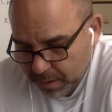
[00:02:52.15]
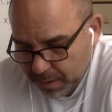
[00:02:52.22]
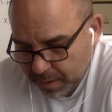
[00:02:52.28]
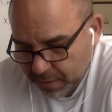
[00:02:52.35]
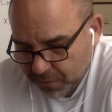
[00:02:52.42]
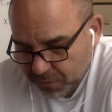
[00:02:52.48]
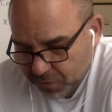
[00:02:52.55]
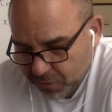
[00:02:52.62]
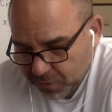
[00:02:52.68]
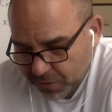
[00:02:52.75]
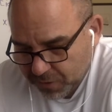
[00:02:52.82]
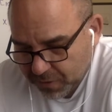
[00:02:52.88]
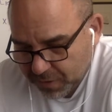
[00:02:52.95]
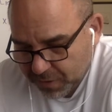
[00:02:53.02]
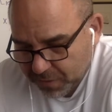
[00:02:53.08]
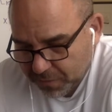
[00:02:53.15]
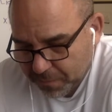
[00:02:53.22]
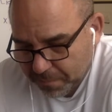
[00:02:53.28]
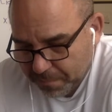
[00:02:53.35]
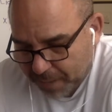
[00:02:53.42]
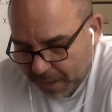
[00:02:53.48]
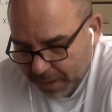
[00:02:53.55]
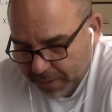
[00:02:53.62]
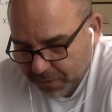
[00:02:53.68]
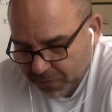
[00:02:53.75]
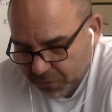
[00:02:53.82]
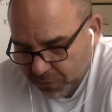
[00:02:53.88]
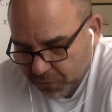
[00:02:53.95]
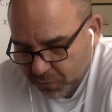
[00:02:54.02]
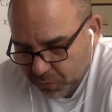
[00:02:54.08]
Is 36 minus
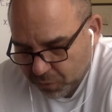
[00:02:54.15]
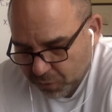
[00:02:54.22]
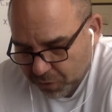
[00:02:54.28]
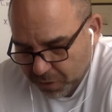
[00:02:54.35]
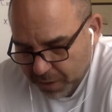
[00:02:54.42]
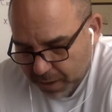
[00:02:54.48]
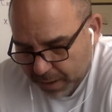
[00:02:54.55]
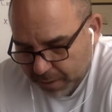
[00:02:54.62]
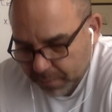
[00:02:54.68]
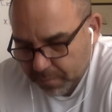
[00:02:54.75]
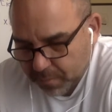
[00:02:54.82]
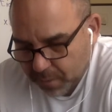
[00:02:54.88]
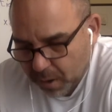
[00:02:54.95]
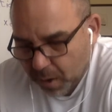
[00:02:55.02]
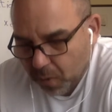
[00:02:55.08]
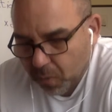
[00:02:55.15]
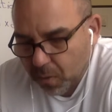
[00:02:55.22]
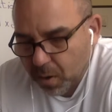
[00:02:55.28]
2 38? No.